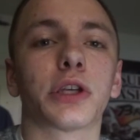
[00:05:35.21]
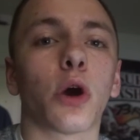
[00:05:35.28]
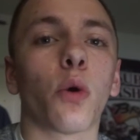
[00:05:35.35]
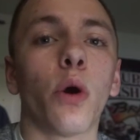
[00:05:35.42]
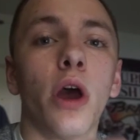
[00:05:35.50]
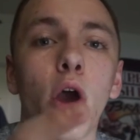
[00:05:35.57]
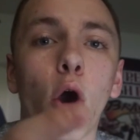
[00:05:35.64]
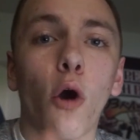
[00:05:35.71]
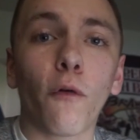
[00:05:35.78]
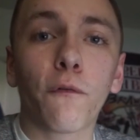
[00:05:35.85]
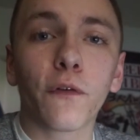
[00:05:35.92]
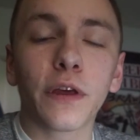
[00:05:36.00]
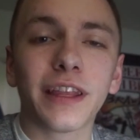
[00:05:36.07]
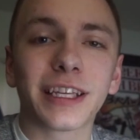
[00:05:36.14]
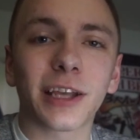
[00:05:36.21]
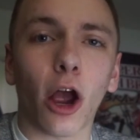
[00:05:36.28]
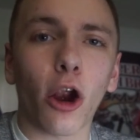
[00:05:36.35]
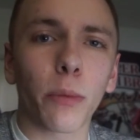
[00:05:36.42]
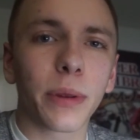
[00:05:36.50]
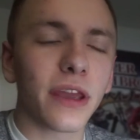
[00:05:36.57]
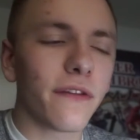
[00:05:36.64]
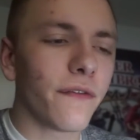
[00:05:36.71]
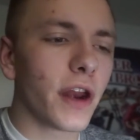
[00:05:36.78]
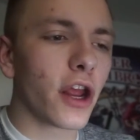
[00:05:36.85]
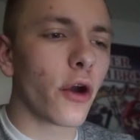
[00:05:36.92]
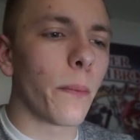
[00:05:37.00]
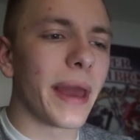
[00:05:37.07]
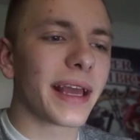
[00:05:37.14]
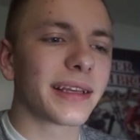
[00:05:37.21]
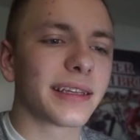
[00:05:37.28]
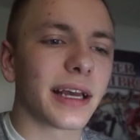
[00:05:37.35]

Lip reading: So hopefully this RPE video makes